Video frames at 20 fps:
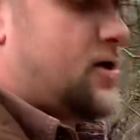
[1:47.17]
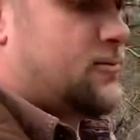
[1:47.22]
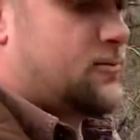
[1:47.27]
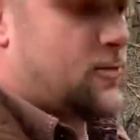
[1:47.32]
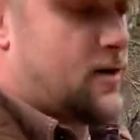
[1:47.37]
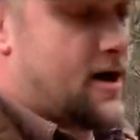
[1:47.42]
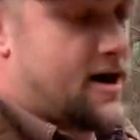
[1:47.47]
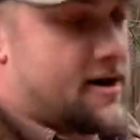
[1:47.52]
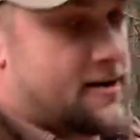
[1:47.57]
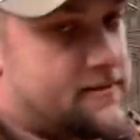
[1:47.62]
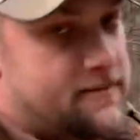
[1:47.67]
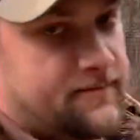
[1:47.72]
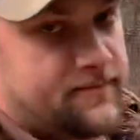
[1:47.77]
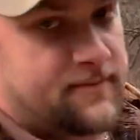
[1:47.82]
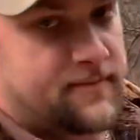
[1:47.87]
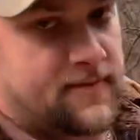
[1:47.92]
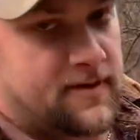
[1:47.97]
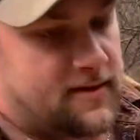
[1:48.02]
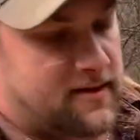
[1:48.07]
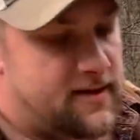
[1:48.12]
wire,
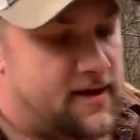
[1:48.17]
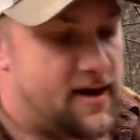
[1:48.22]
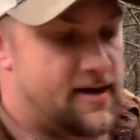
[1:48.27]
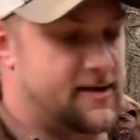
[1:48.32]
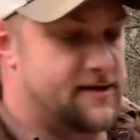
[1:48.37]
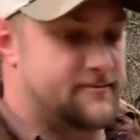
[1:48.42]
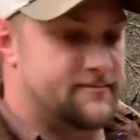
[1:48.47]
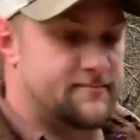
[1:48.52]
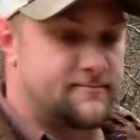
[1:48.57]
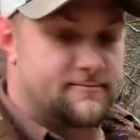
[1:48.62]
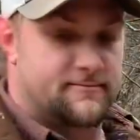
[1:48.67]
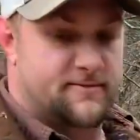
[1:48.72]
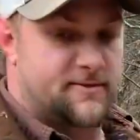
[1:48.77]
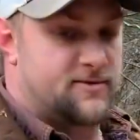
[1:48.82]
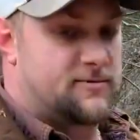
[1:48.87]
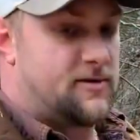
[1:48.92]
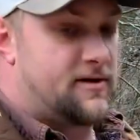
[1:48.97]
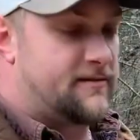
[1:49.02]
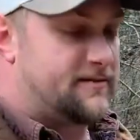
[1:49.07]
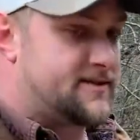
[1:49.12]
cut it
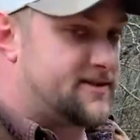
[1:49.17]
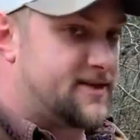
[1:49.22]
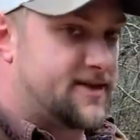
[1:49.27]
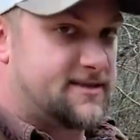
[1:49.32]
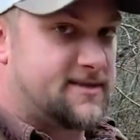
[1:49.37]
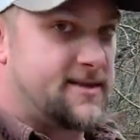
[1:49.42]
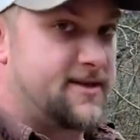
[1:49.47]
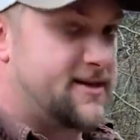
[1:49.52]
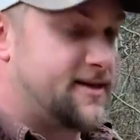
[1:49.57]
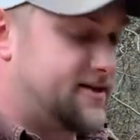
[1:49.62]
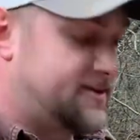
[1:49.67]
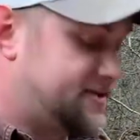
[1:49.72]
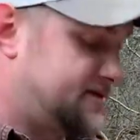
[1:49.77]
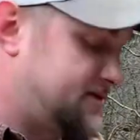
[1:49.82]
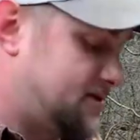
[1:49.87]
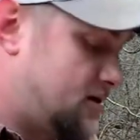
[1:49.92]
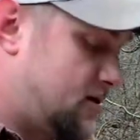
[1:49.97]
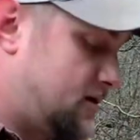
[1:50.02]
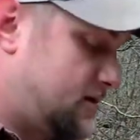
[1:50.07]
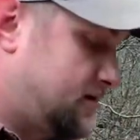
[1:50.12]
12 to 16 inches
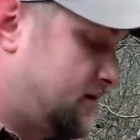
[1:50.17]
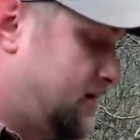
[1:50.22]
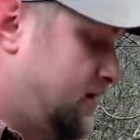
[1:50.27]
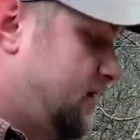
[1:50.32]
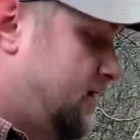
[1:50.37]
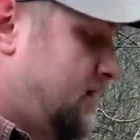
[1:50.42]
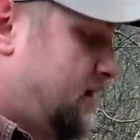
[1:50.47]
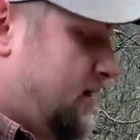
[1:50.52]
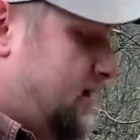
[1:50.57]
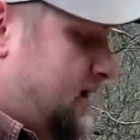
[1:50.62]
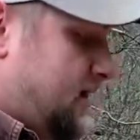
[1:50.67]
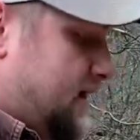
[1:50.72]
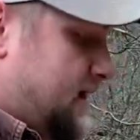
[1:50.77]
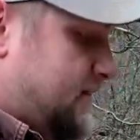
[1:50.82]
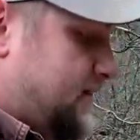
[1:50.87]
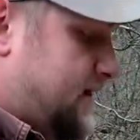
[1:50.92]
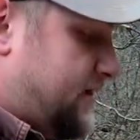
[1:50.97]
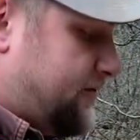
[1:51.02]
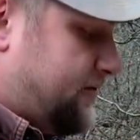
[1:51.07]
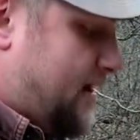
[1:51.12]
long, and
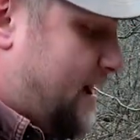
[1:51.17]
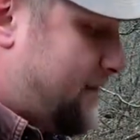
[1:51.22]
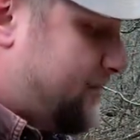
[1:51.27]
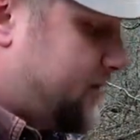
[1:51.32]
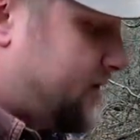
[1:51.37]
then wrap it